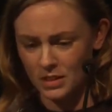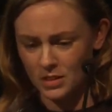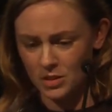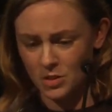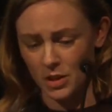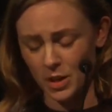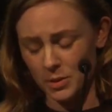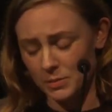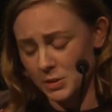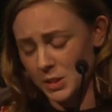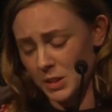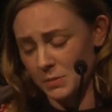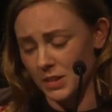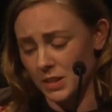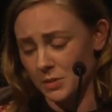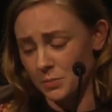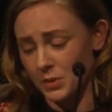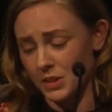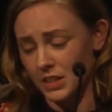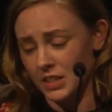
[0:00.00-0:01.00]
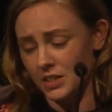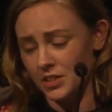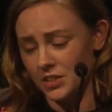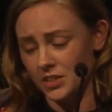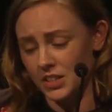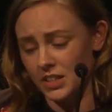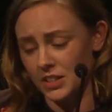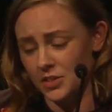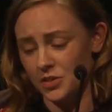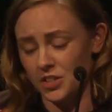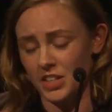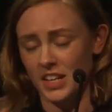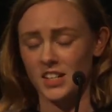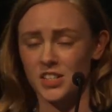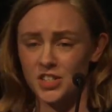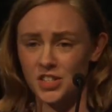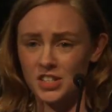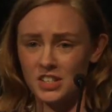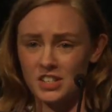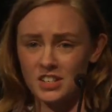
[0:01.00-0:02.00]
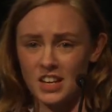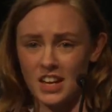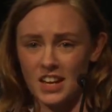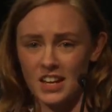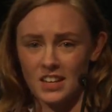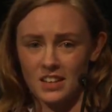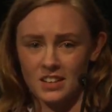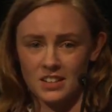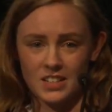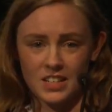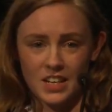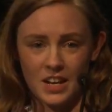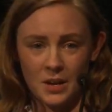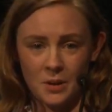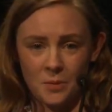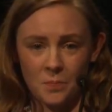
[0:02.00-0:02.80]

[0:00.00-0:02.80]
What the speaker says: So I hope that's been a pretty good introduction, and